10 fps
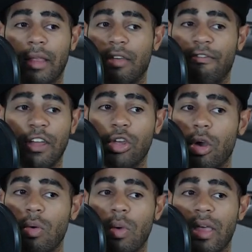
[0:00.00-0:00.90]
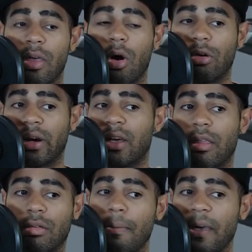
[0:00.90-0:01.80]
the video where the Ogrika
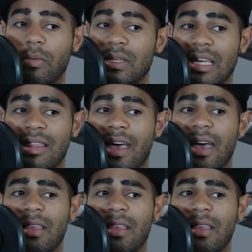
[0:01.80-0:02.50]
Thripid was in there,